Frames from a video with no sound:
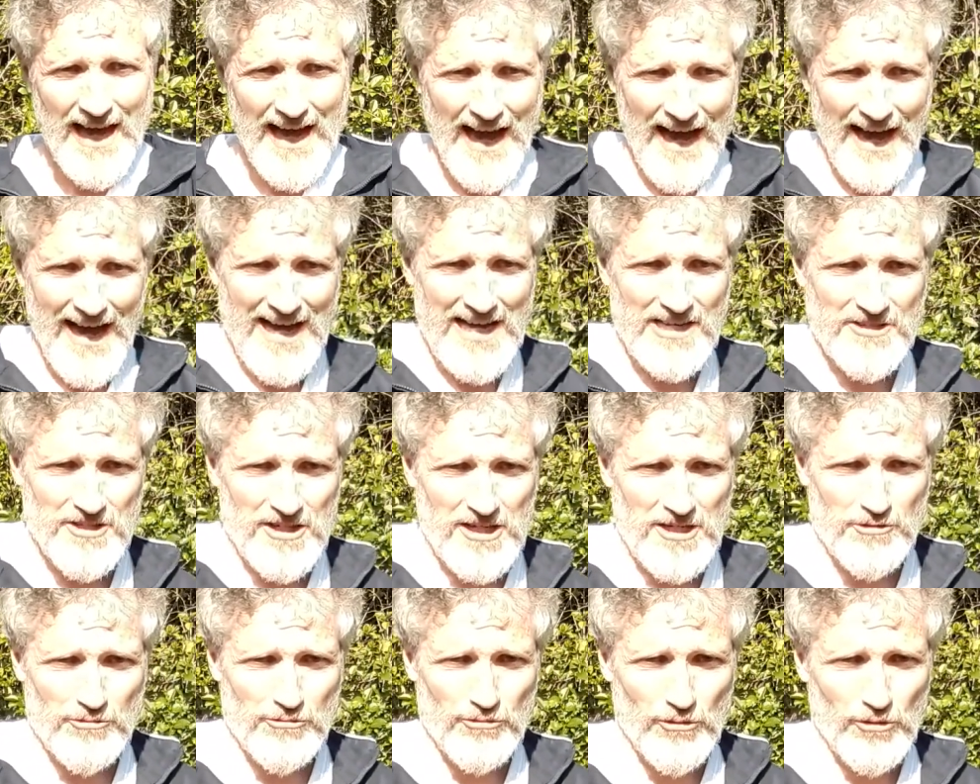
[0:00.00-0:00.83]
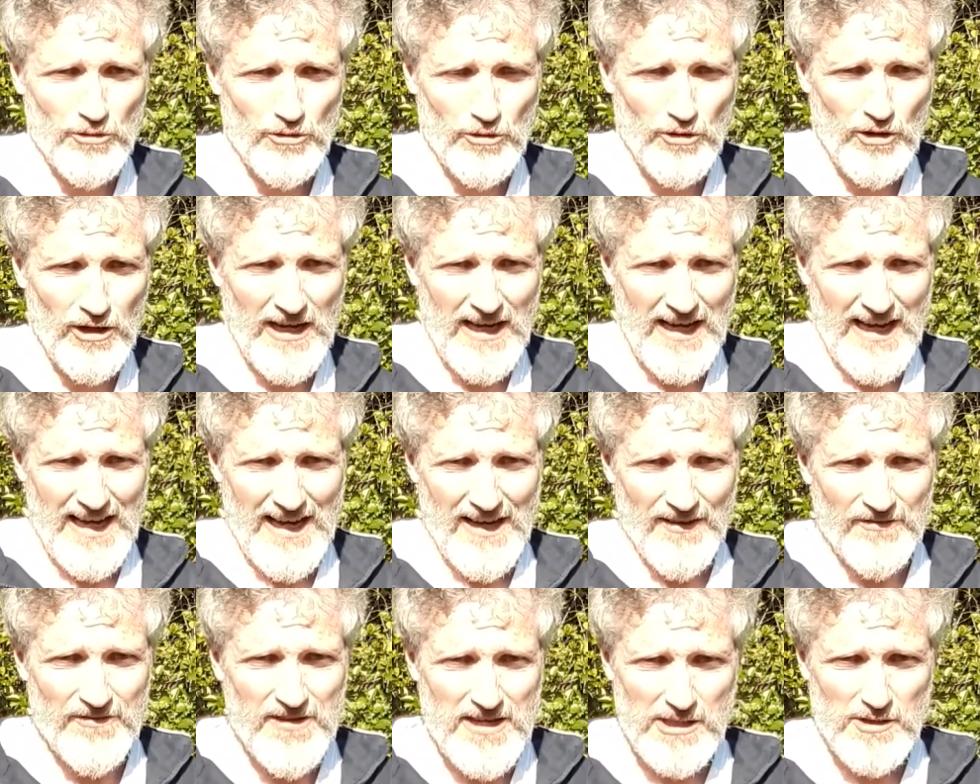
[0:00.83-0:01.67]
as I draw
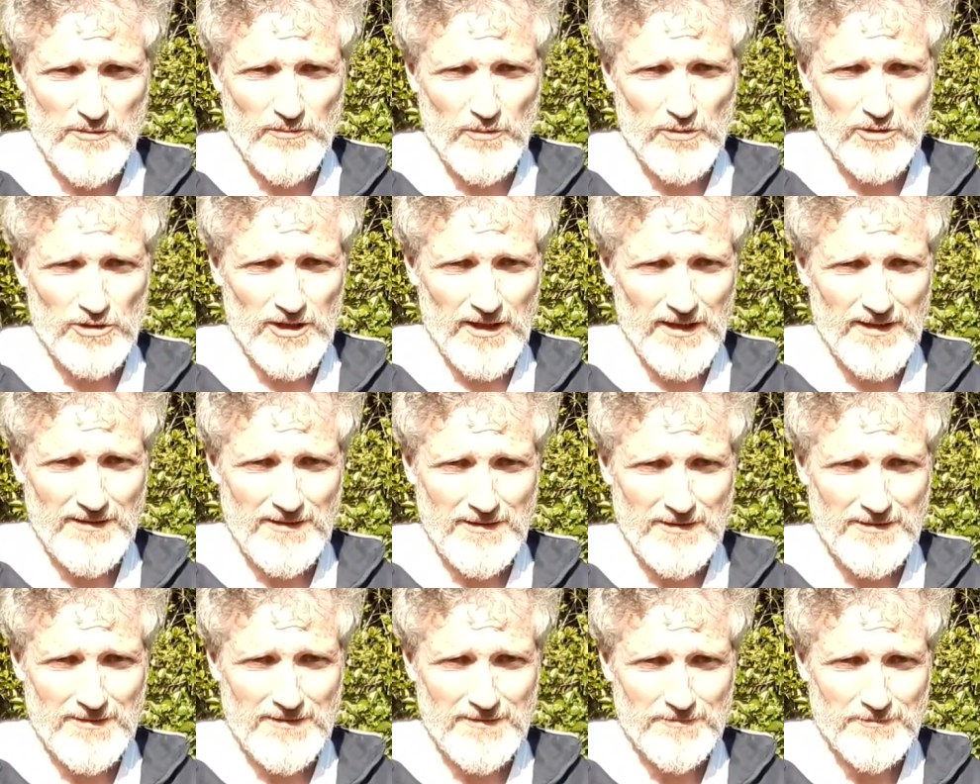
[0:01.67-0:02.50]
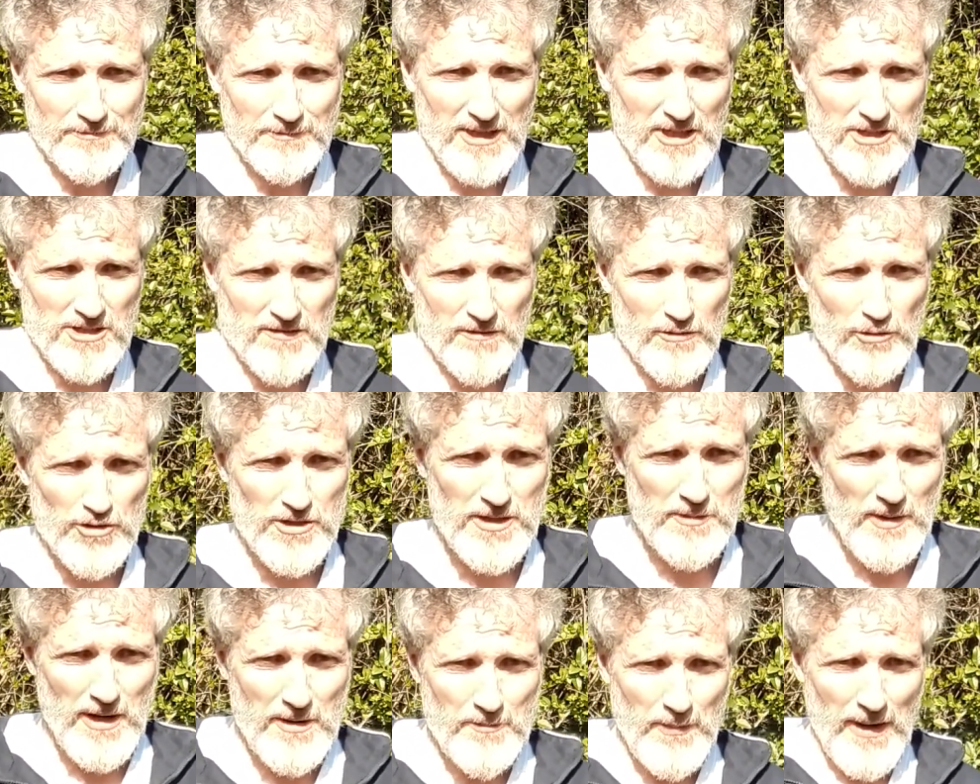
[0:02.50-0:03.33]
this foot in, because of course in
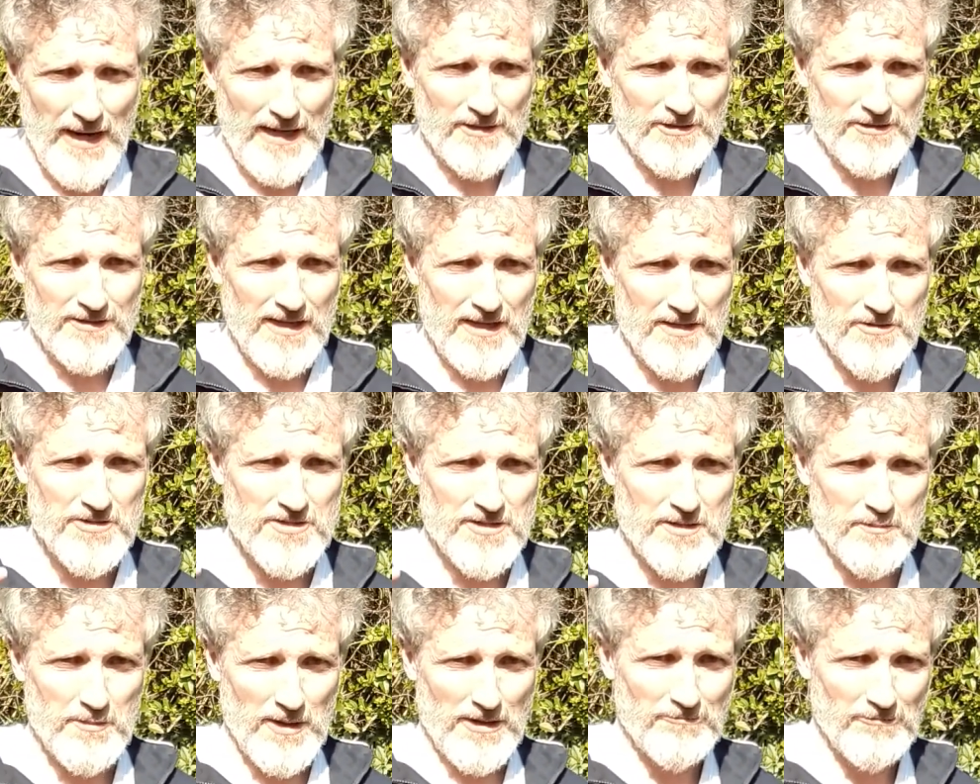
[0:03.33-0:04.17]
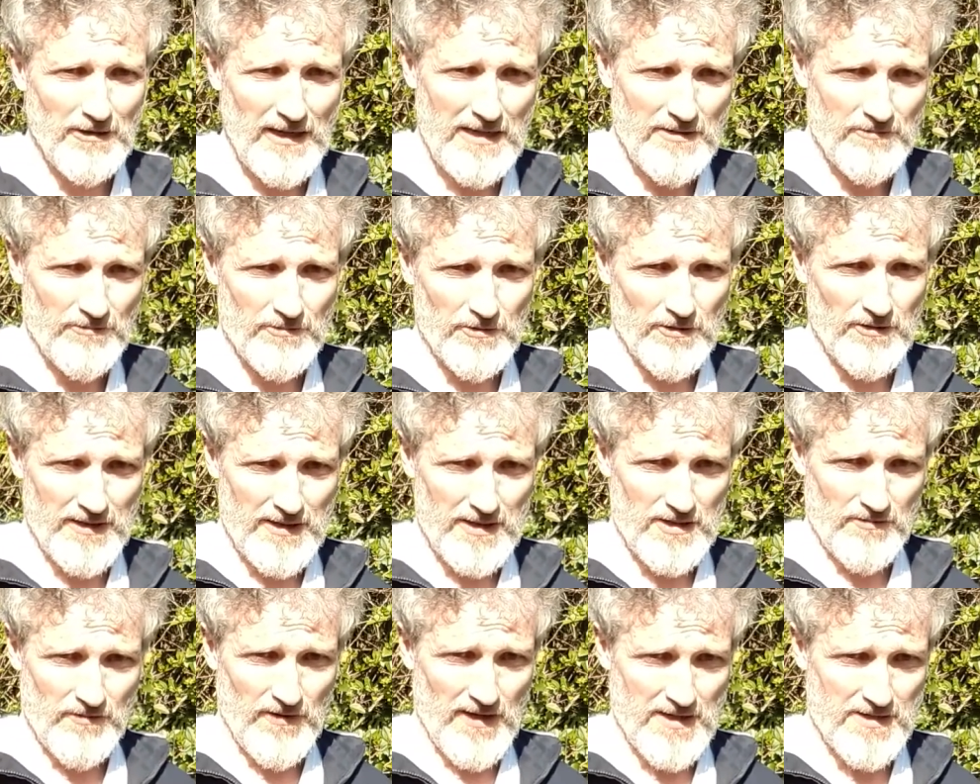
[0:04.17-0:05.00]
my back stance my right foot is
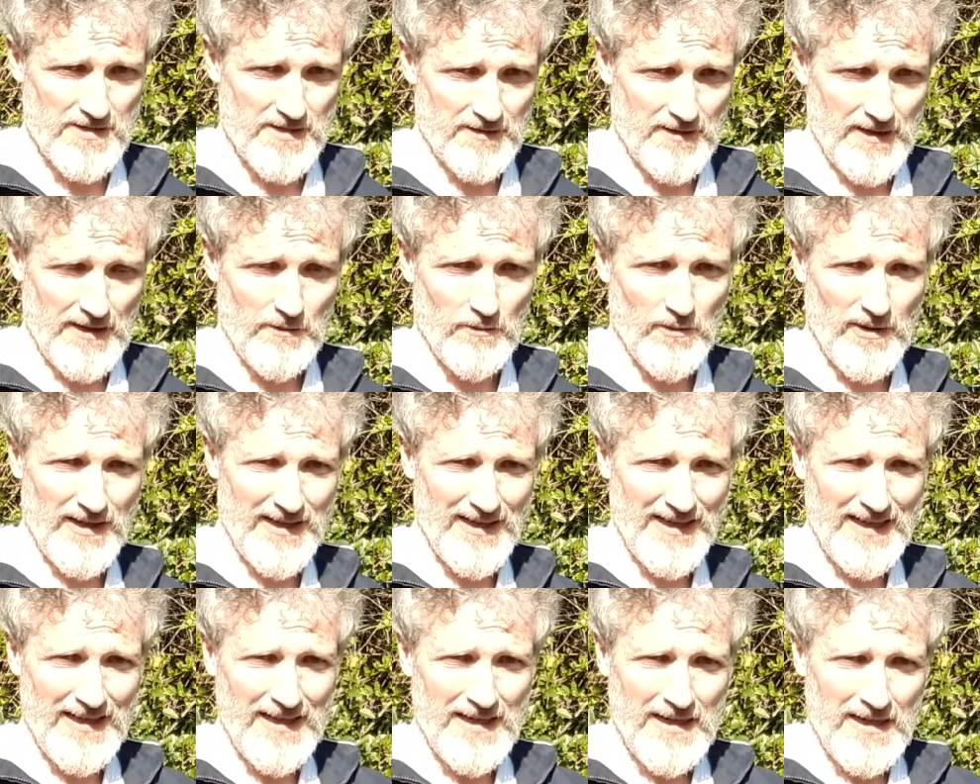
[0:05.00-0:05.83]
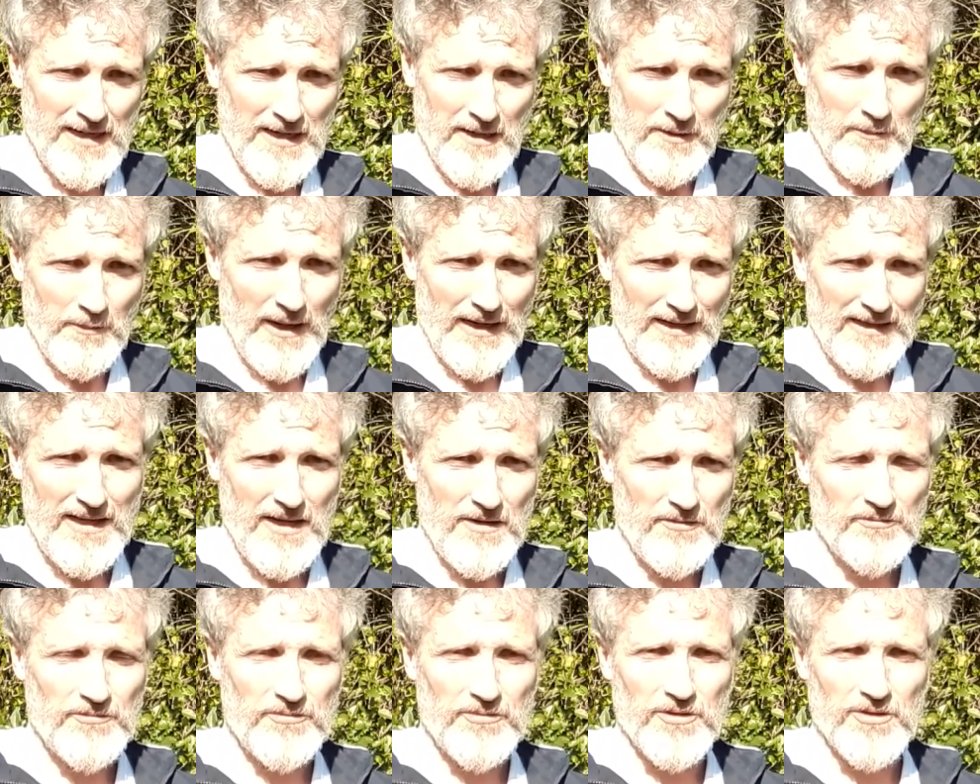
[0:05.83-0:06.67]
facing that way, my
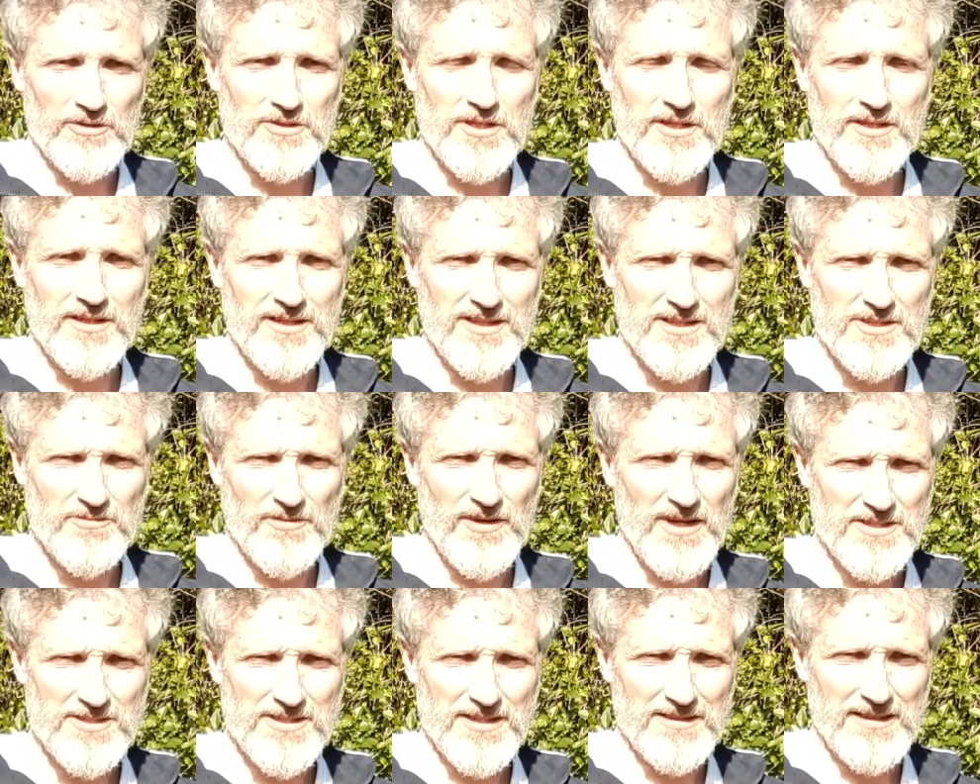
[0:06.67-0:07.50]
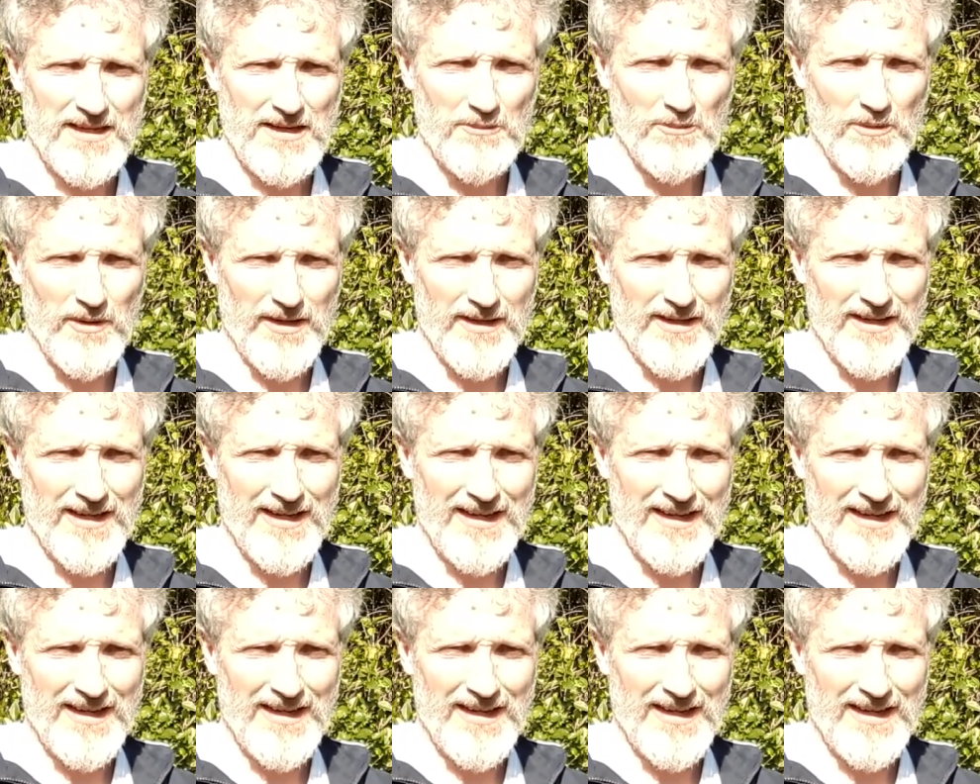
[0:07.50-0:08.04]
left foot is facing that way.